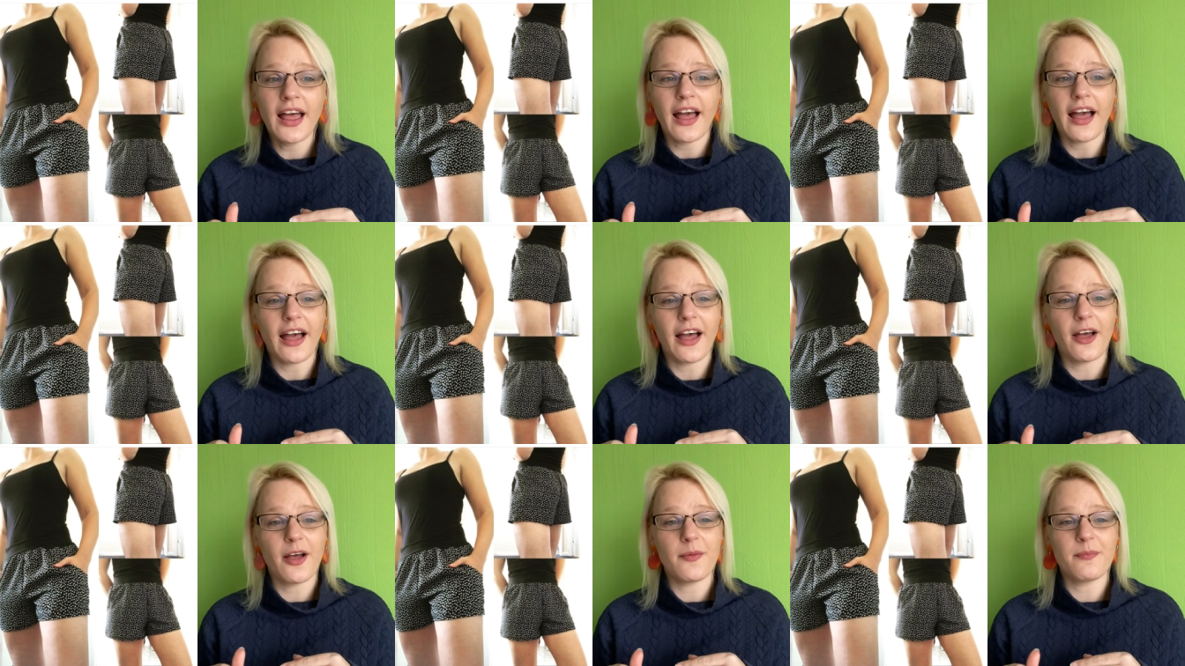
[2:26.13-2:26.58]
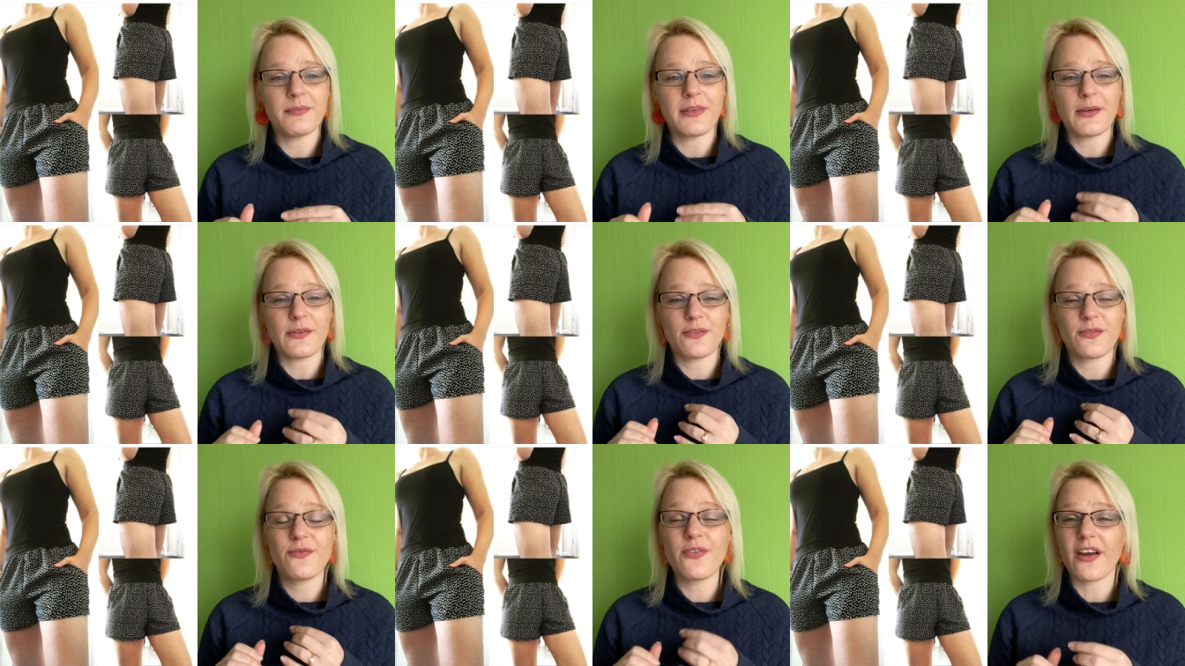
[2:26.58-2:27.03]
Um, it
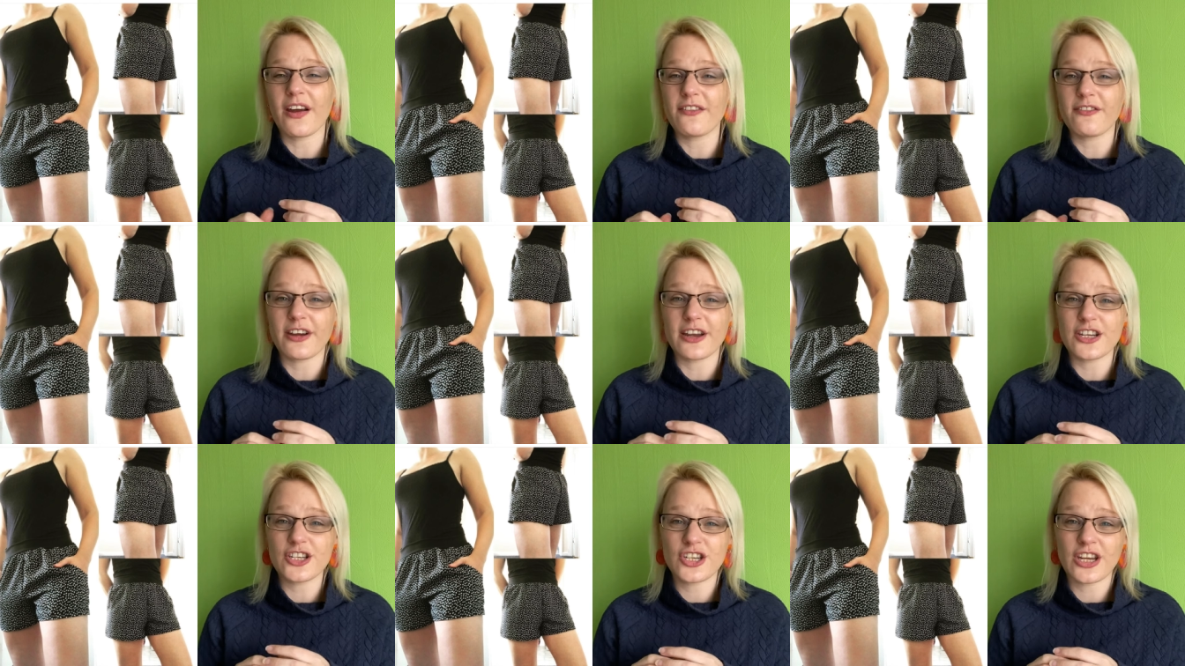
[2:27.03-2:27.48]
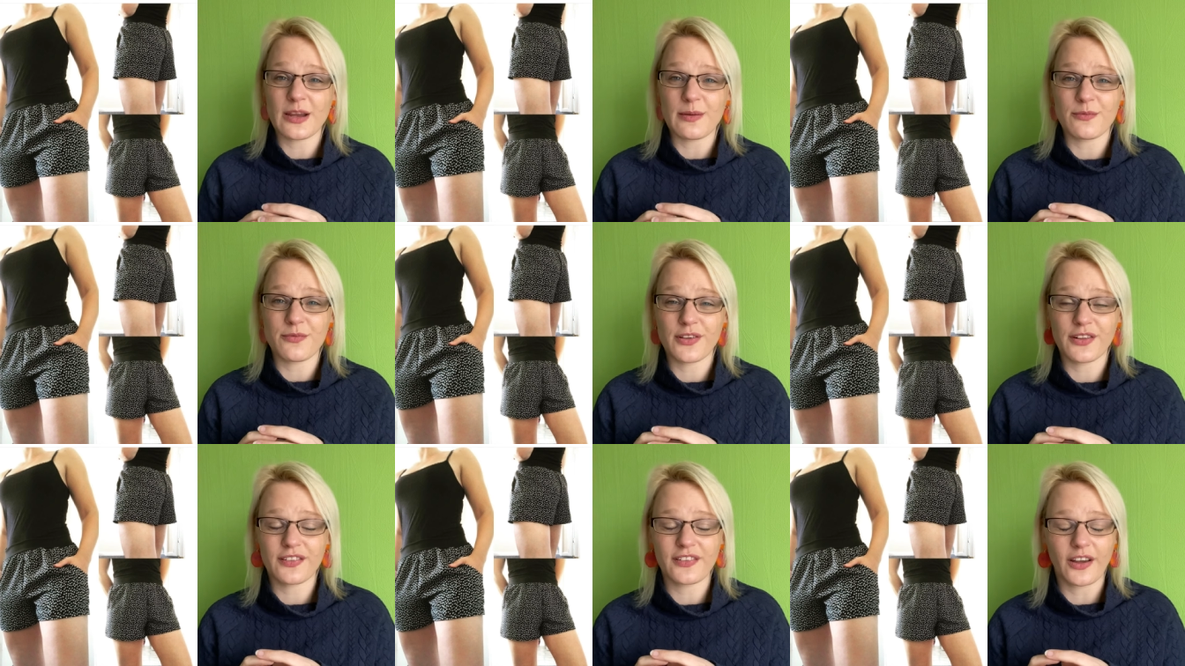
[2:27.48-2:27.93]
was very, very
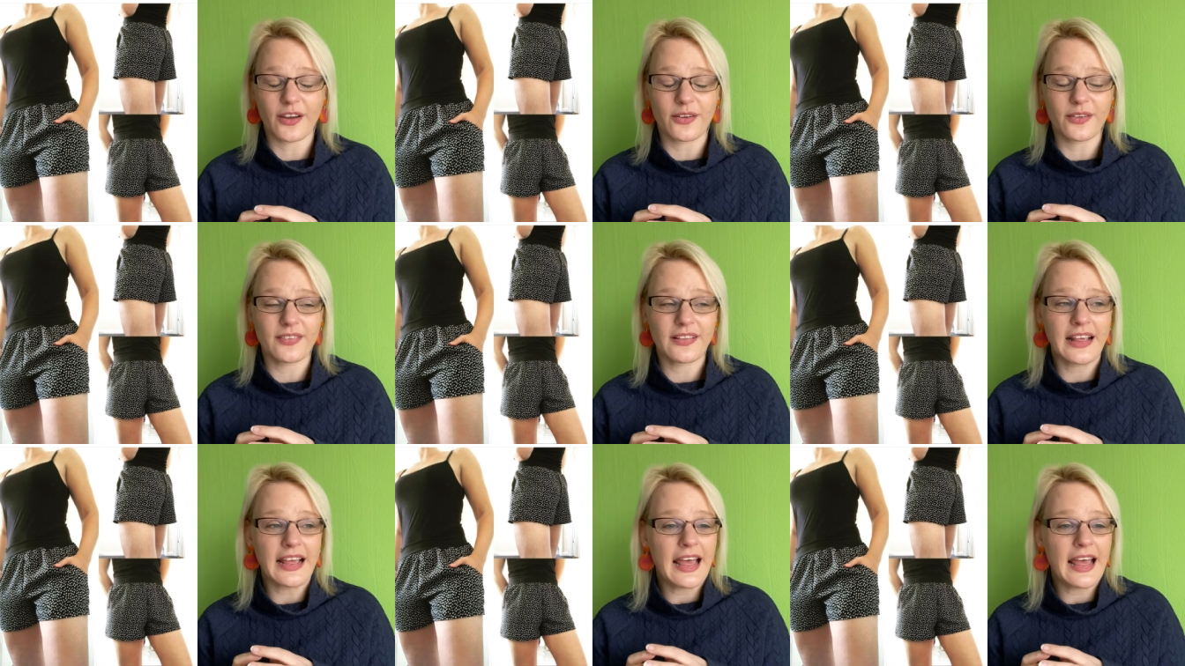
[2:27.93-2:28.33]
cheap viscose.